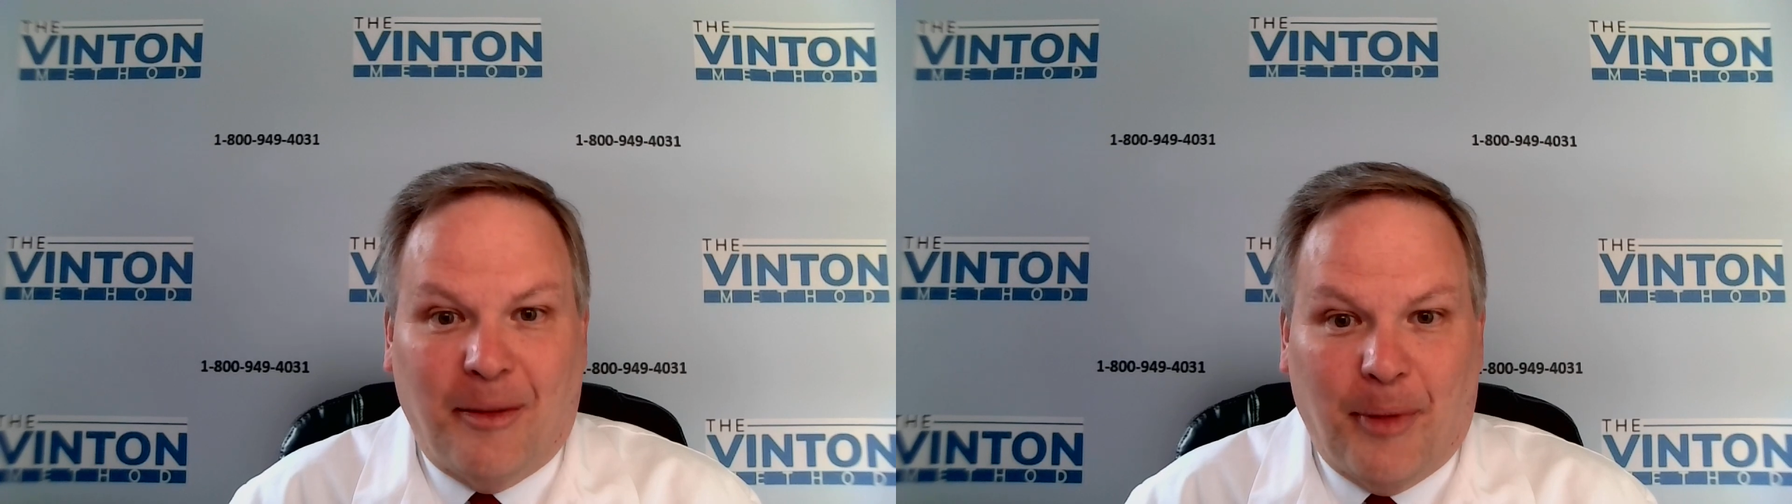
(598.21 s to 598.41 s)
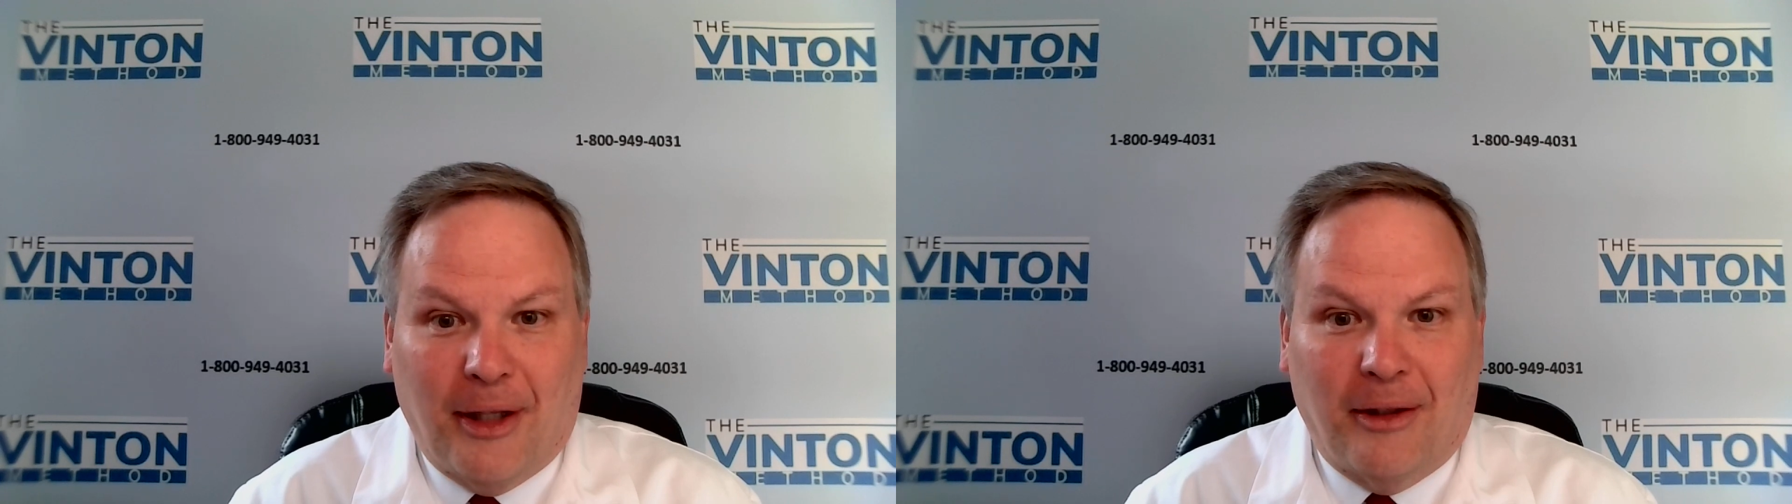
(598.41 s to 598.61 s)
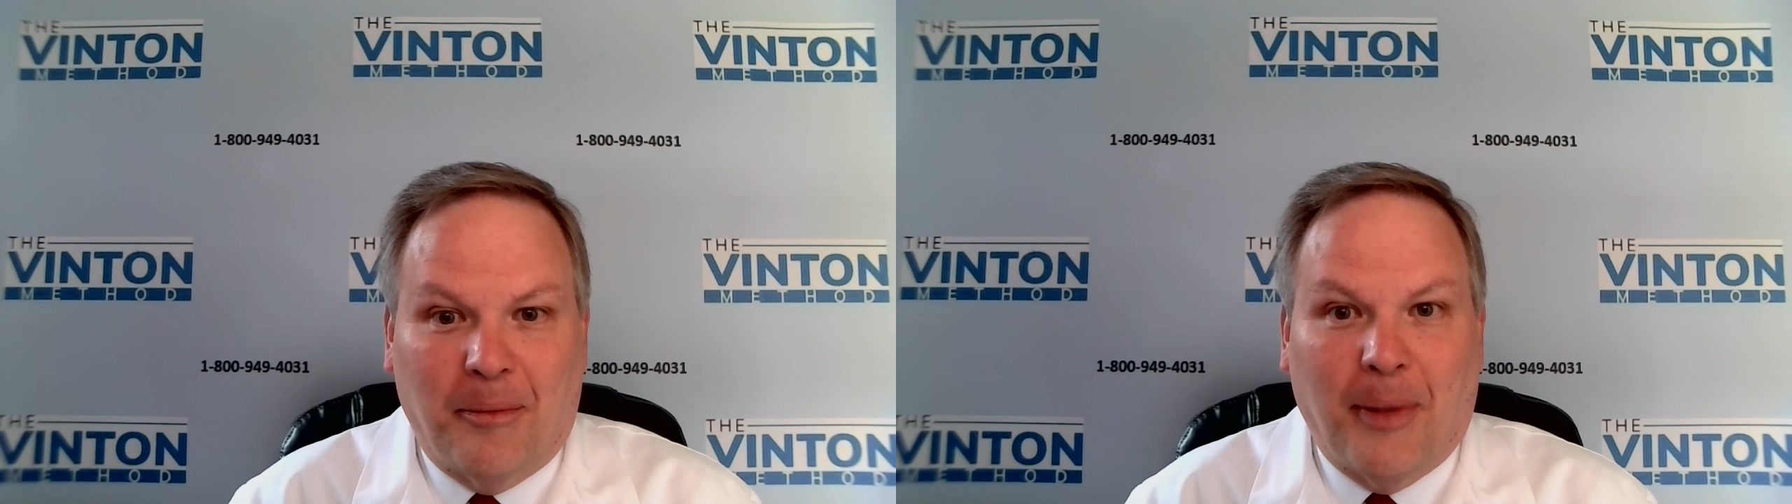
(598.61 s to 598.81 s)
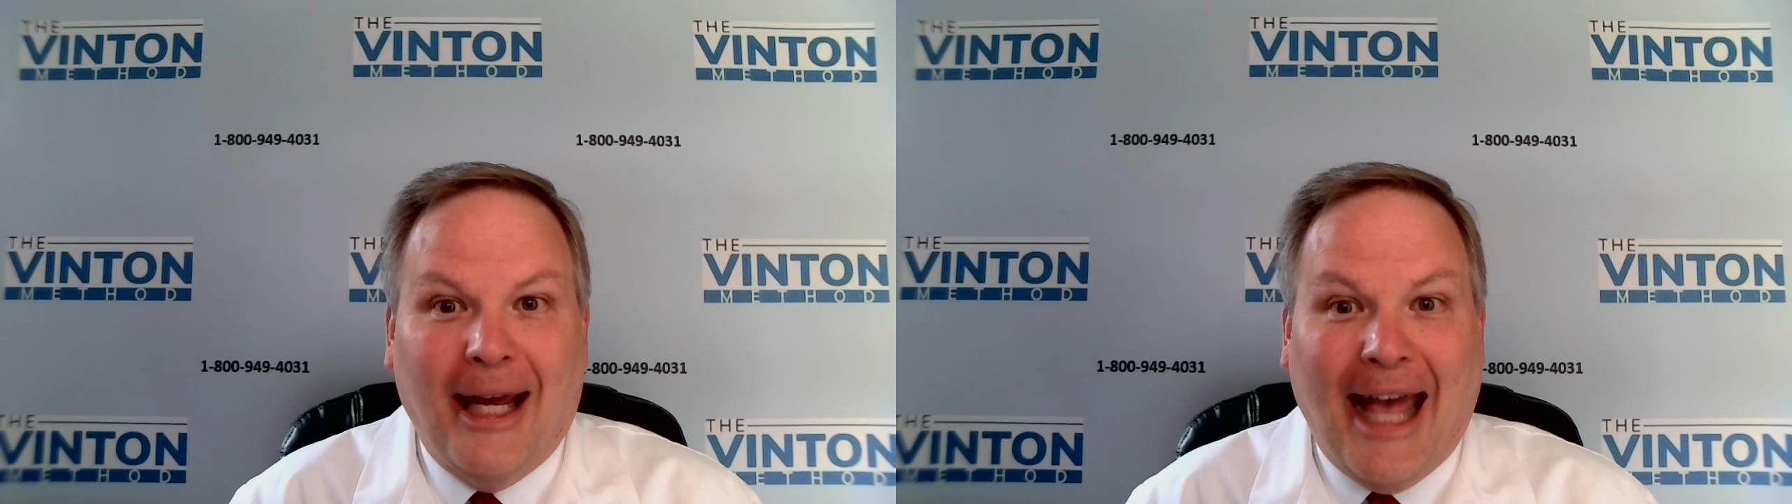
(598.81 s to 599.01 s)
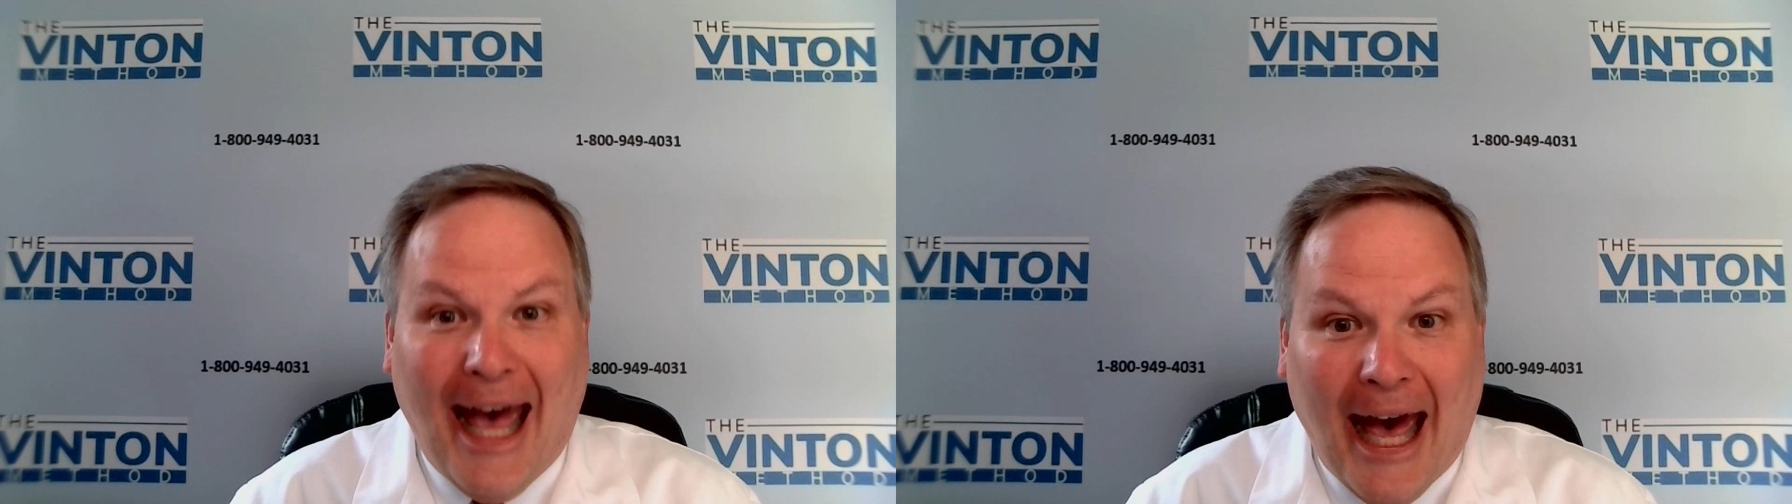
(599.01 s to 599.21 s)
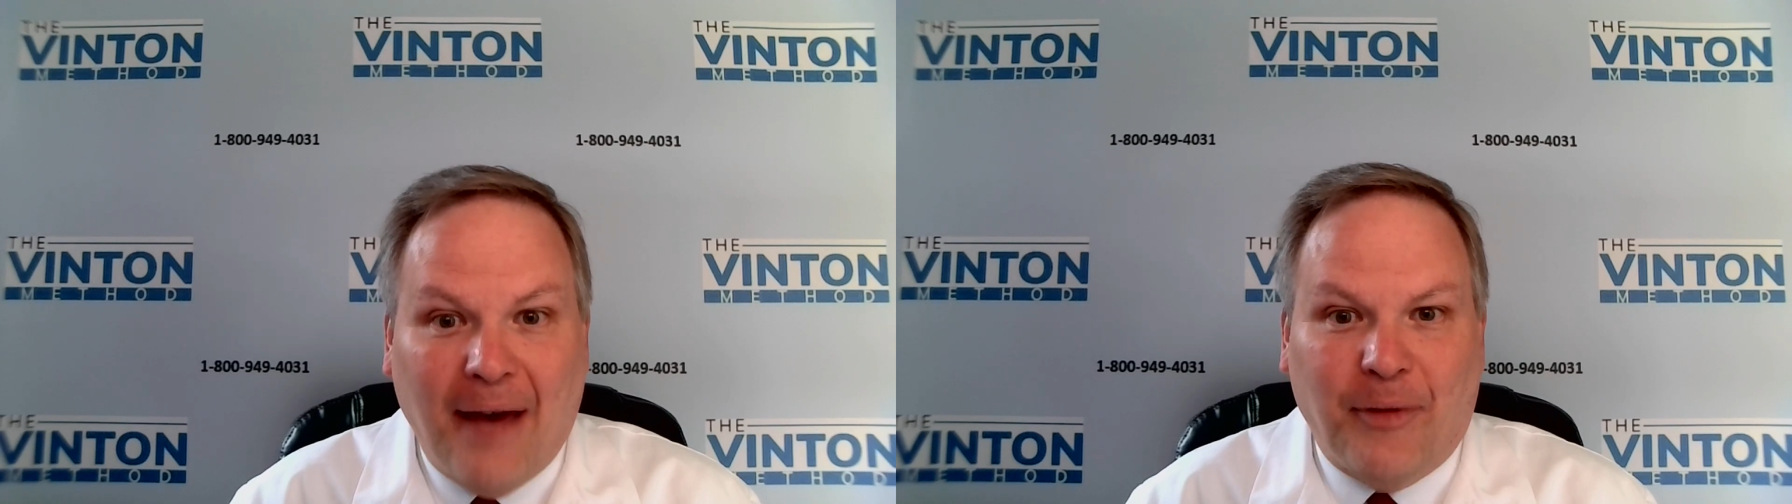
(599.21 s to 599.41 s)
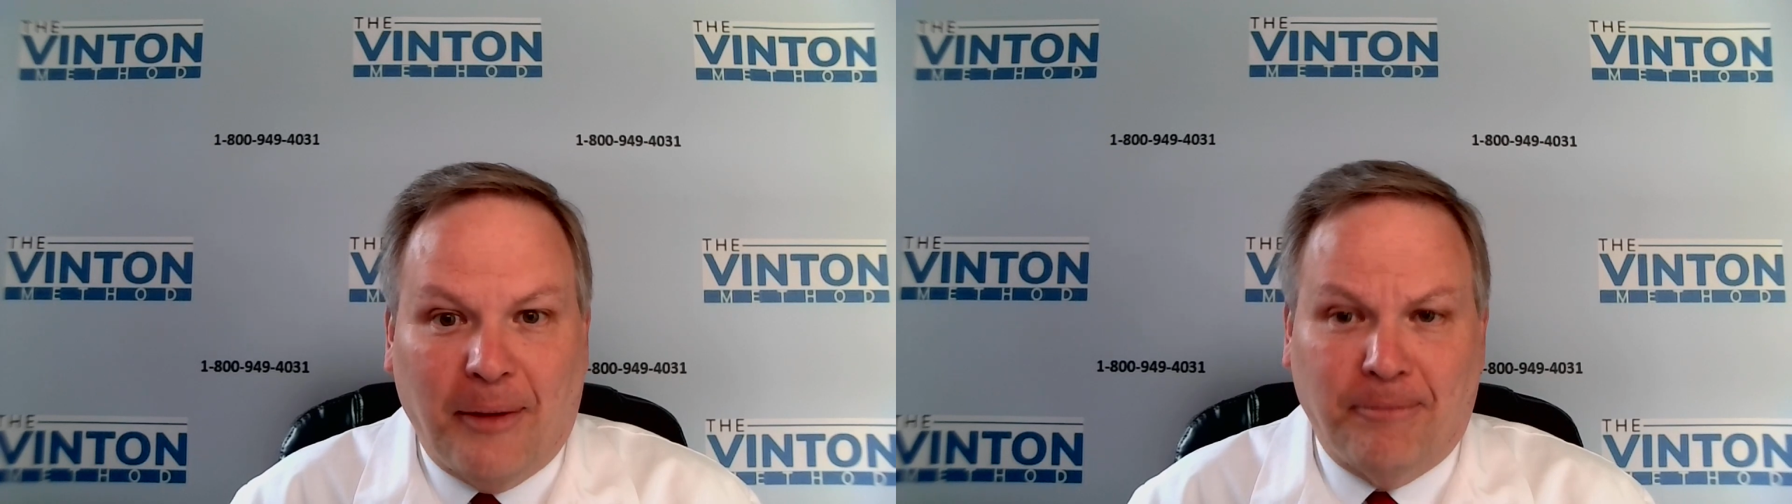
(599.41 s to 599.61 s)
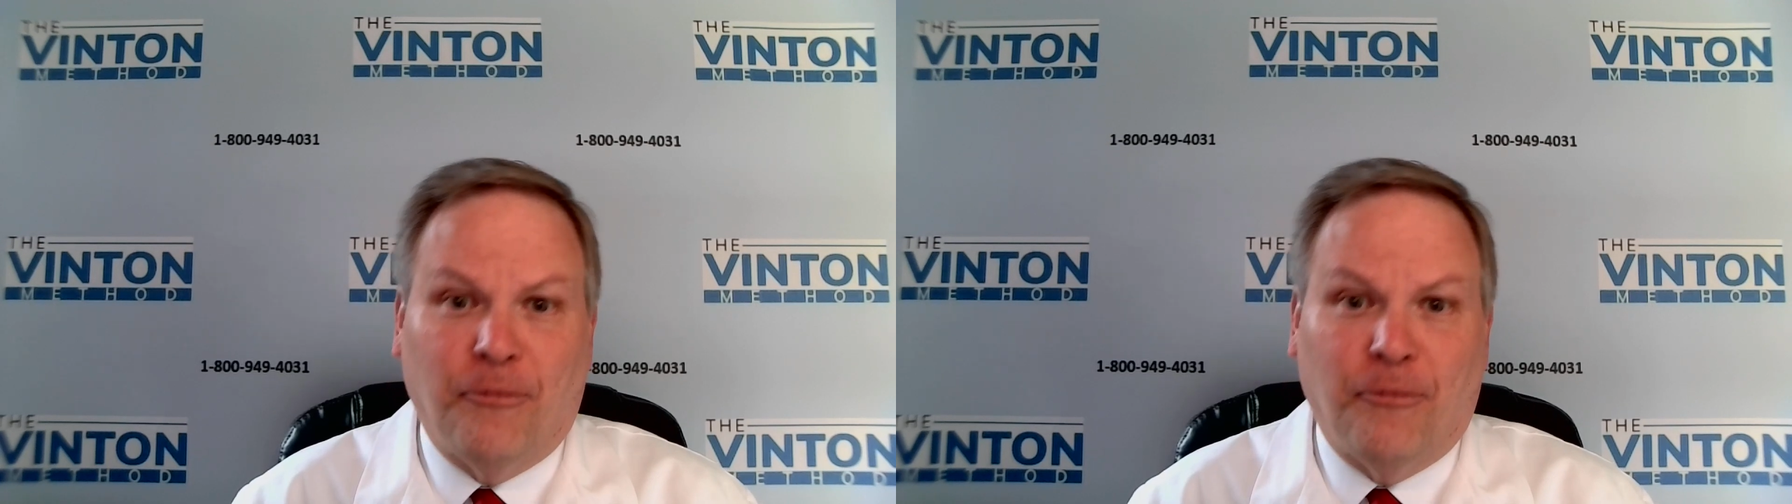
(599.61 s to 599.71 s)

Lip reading: method, by having,